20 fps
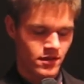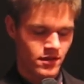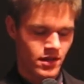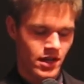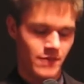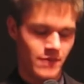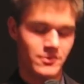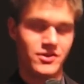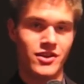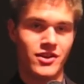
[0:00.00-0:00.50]

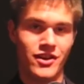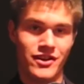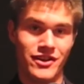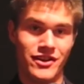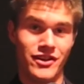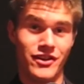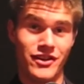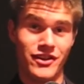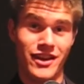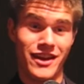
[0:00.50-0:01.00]
I'm sorry to
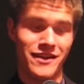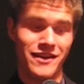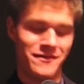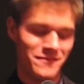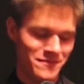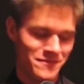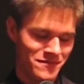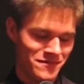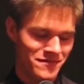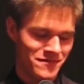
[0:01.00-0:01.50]
hear
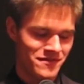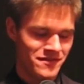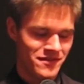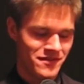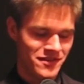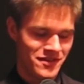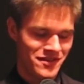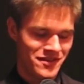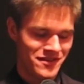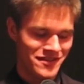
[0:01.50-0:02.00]
that.
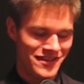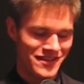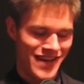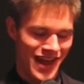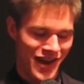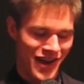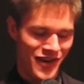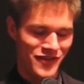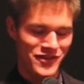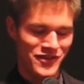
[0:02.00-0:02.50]

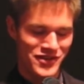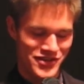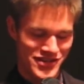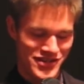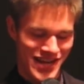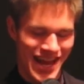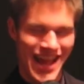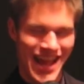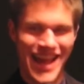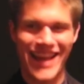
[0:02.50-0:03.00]
Now over to
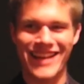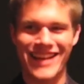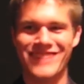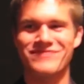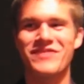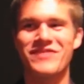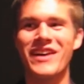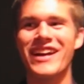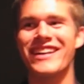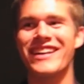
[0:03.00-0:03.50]

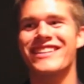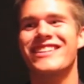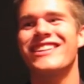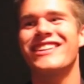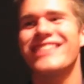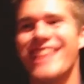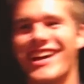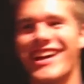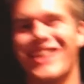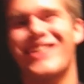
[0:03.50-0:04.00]
Jack.
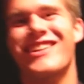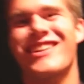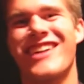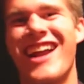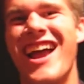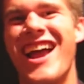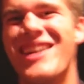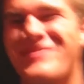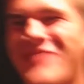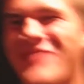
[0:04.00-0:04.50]
Brendan, that
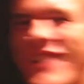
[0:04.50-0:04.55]
crab